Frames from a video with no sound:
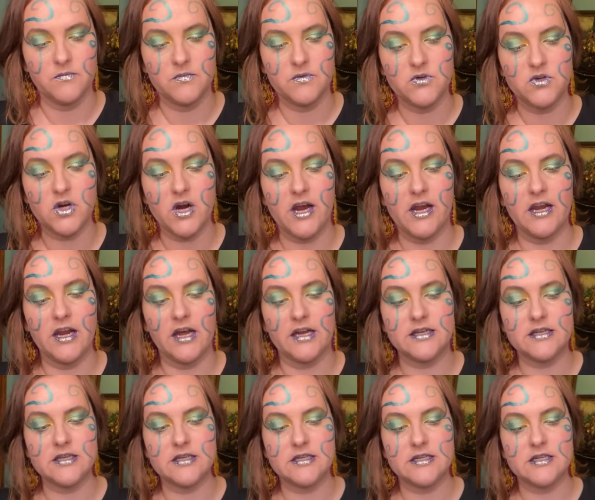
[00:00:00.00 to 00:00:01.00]
I'm trying
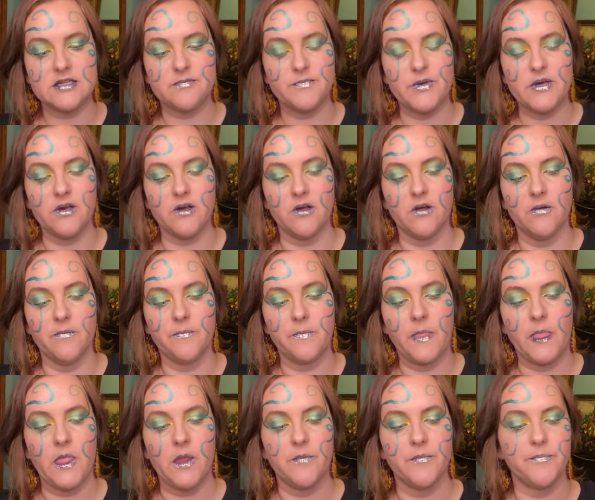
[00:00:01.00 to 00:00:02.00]
not to spill
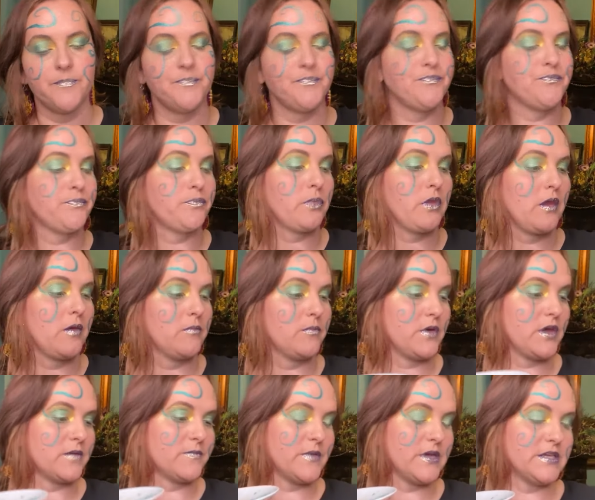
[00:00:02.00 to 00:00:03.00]

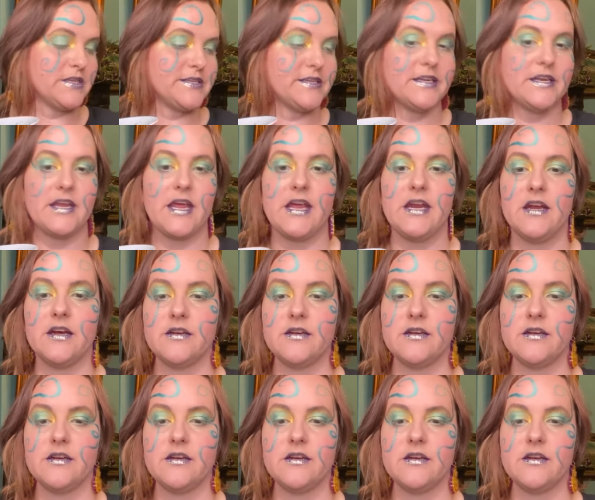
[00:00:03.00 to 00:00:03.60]
pigments in a